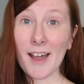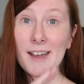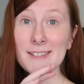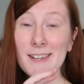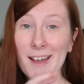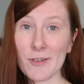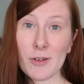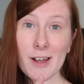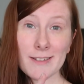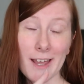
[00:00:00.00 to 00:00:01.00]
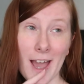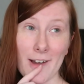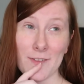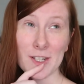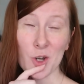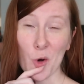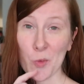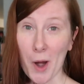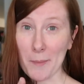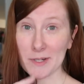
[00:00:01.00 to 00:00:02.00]
guys, I realize I haven't
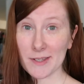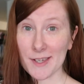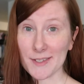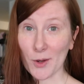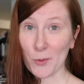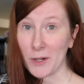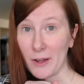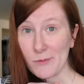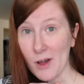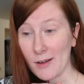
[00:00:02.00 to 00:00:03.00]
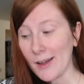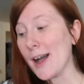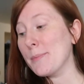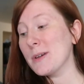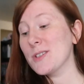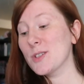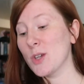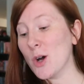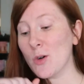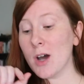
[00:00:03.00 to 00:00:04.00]
wrapped this reading vlog up,
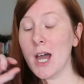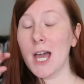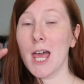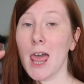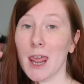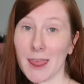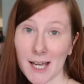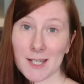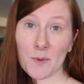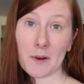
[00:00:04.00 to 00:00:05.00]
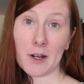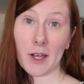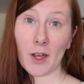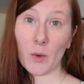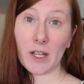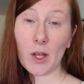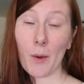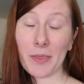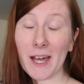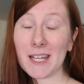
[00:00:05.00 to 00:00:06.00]
so that is what
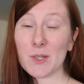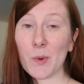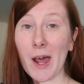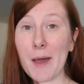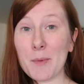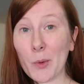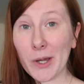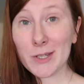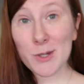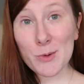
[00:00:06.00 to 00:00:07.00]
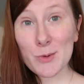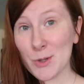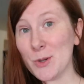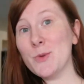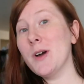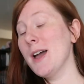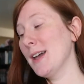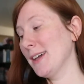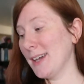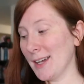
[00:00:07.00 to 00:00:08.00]
I'm going to do.
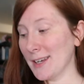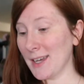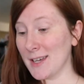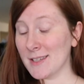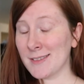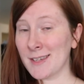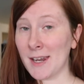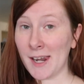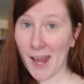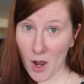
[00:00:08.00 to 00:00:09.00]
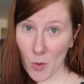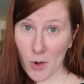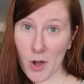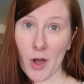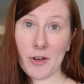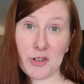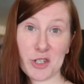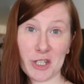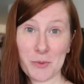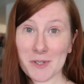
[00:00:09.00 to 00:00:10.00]
It is now
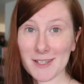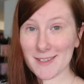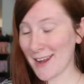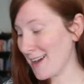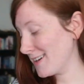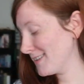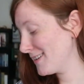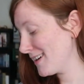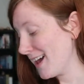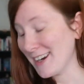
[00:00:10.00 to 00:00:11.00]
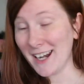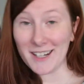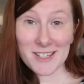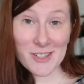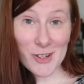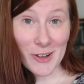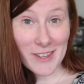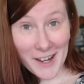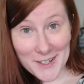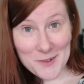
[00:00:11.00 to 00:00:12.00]
officially Wednesday and I need to start
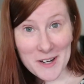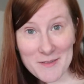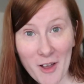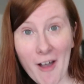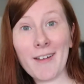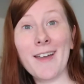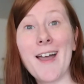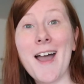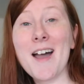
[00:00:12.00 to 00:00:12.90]
the next reading vlog,